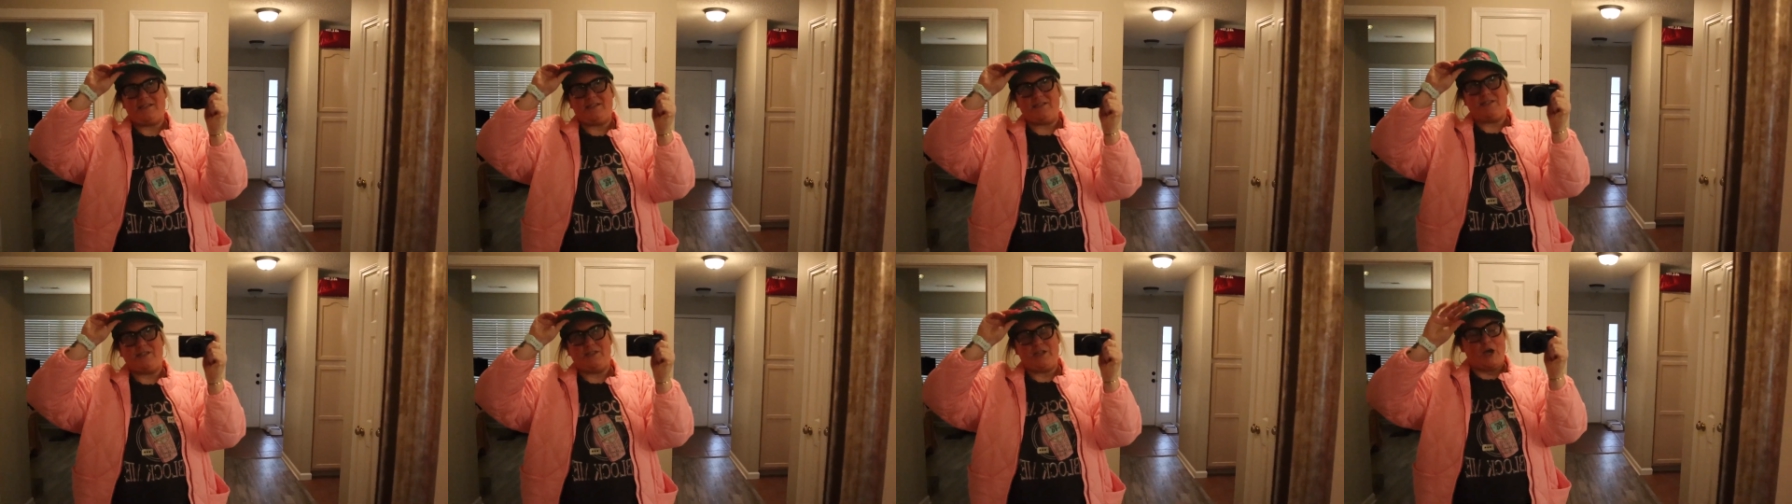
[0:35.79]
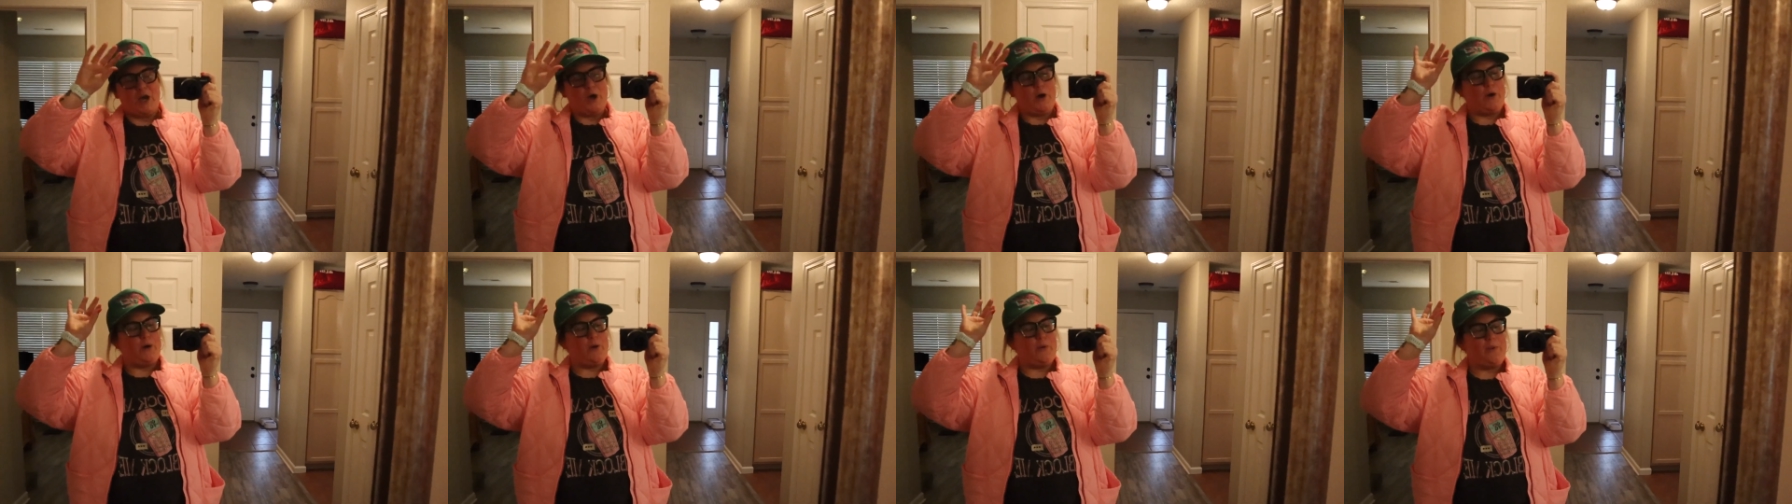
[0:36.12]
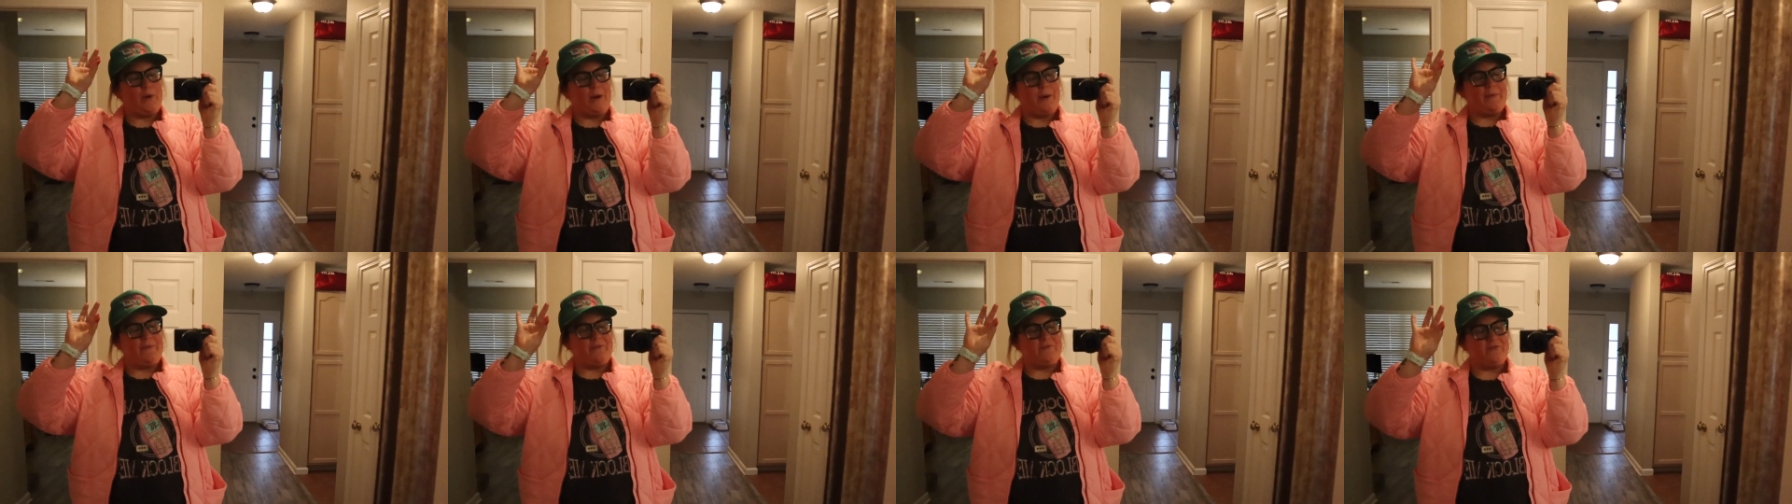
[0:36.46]

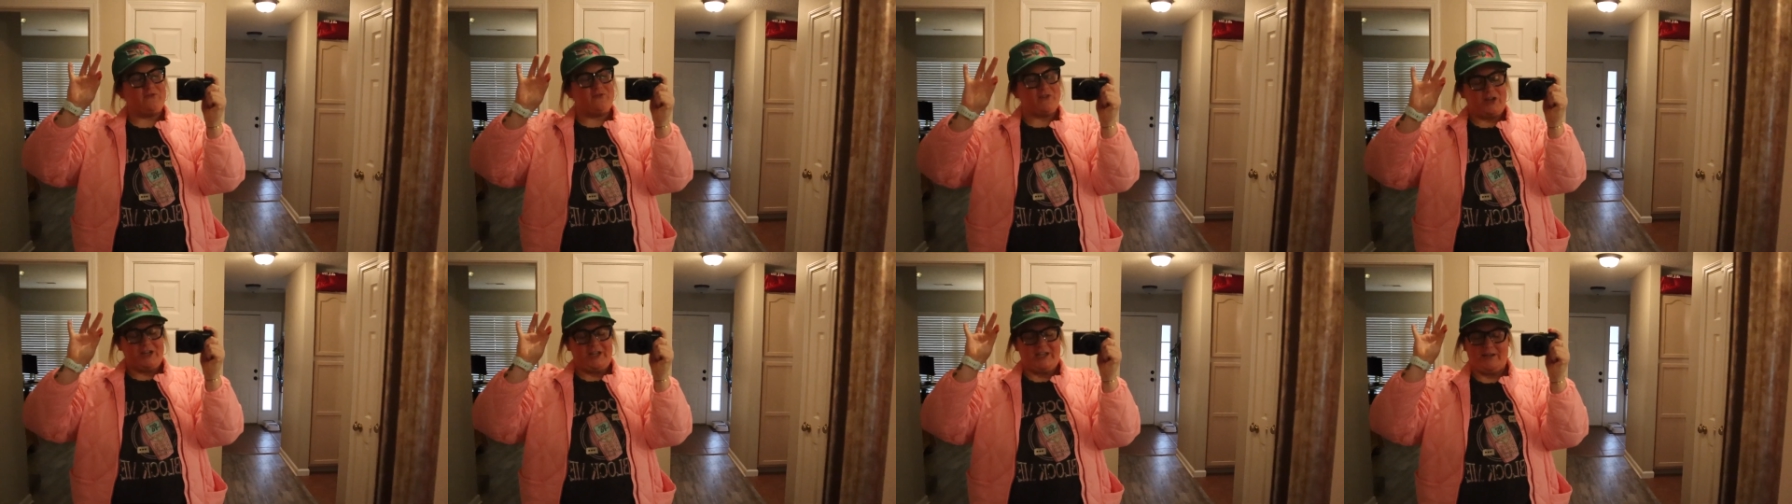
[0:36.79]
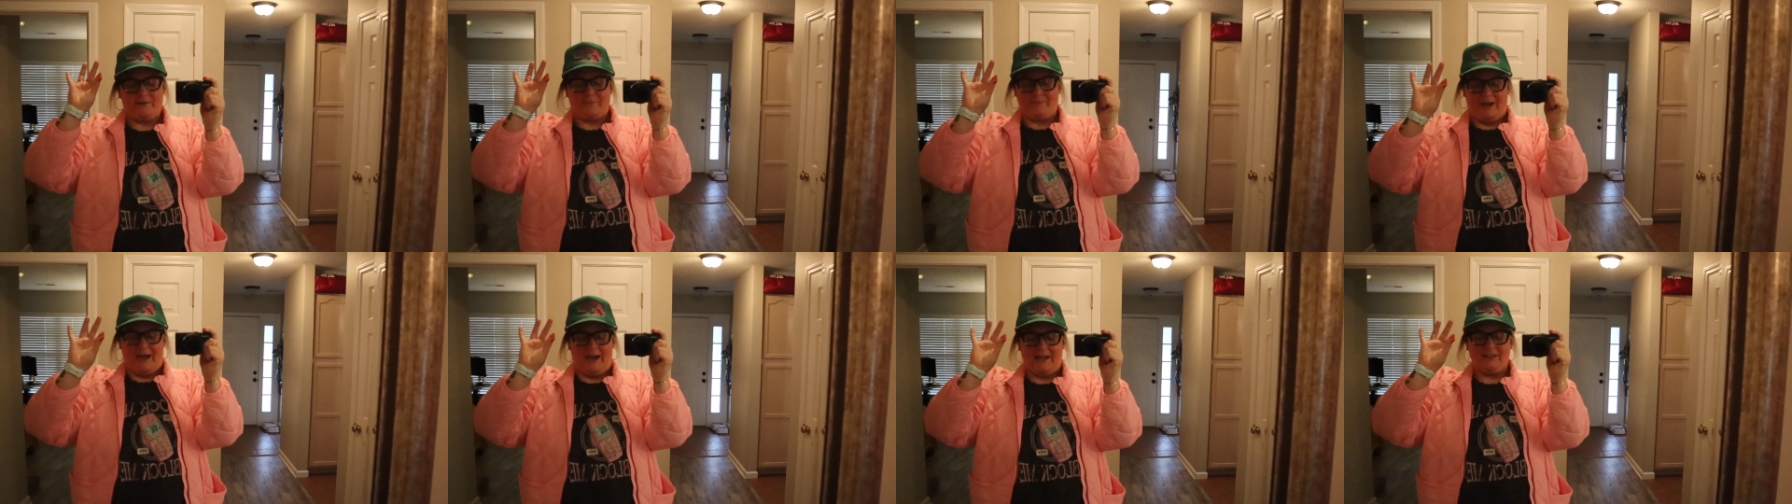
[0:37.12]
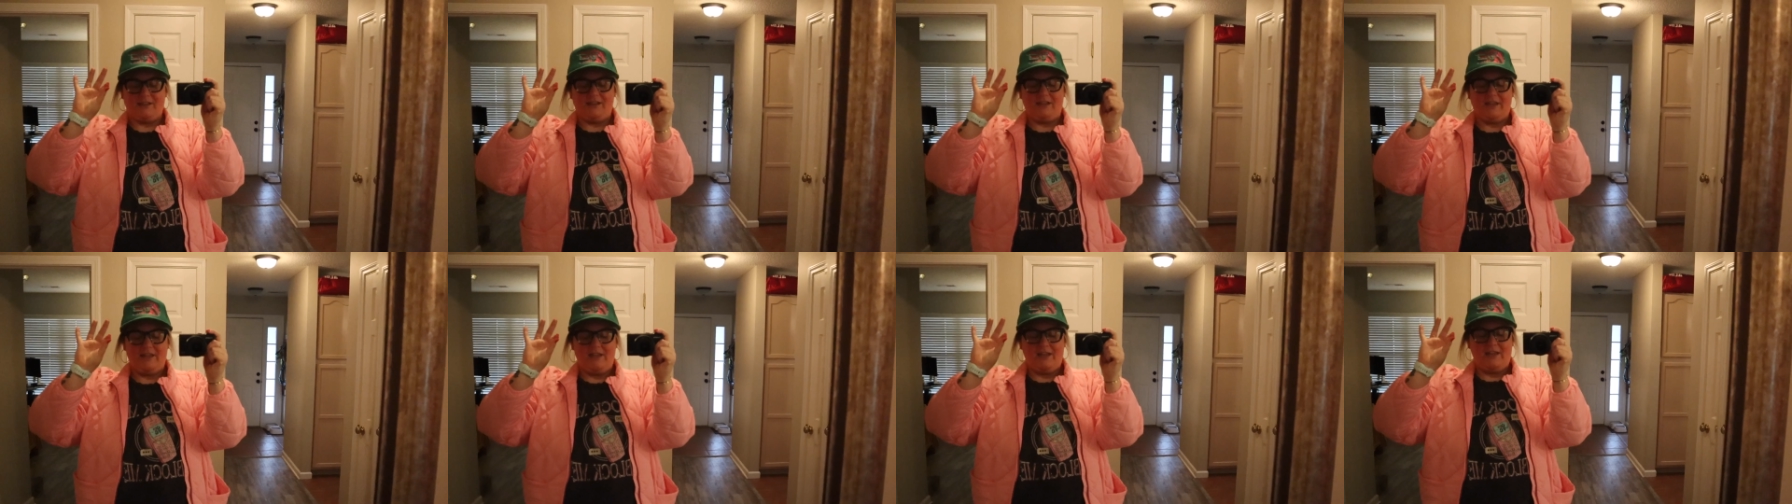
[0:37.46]
so freaking
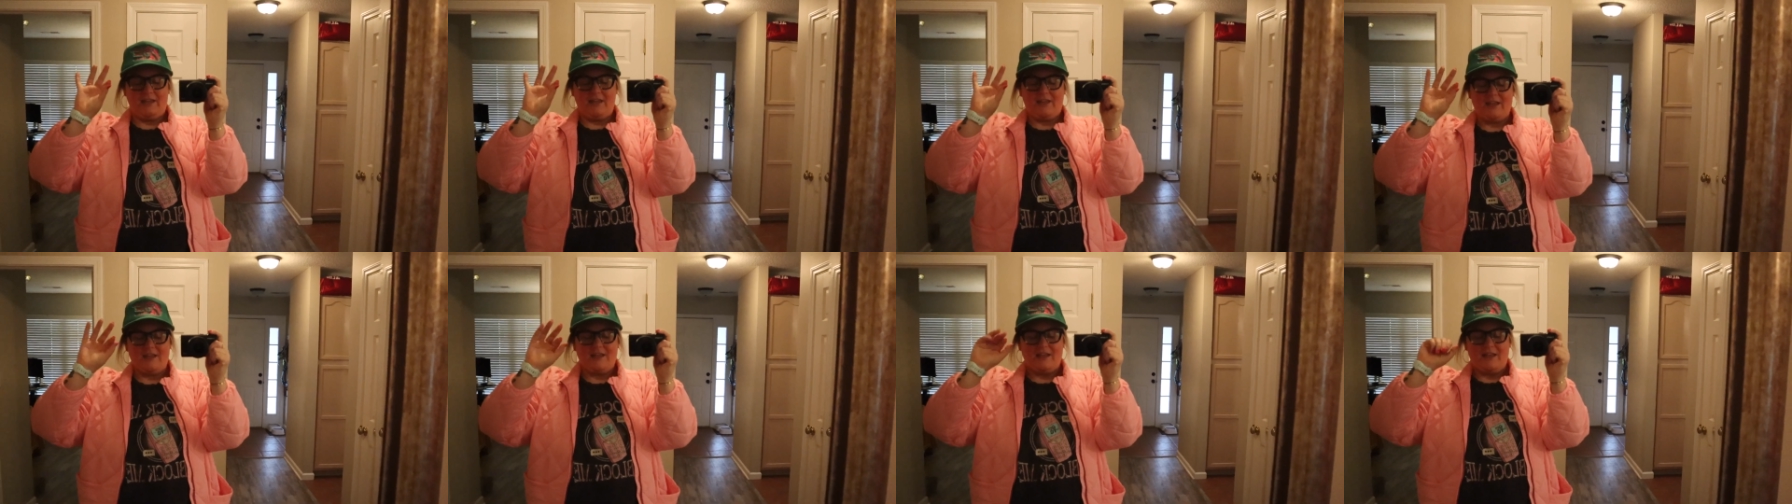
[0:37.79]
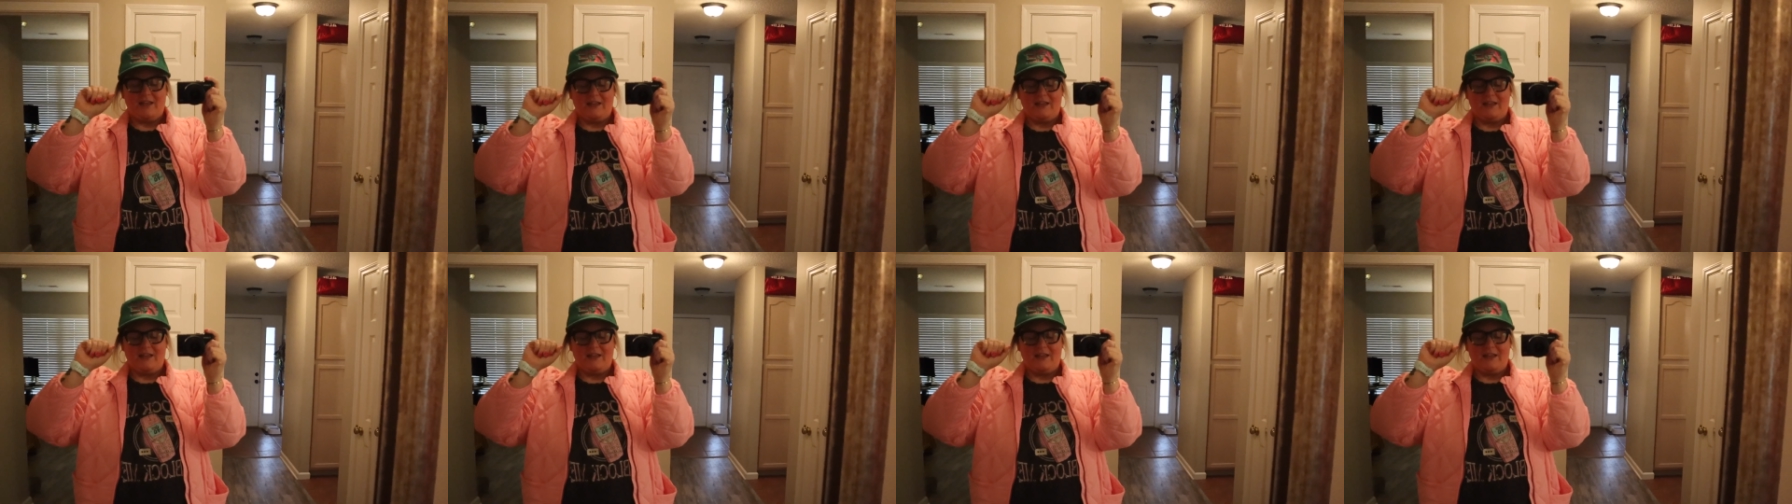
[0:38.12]
badly.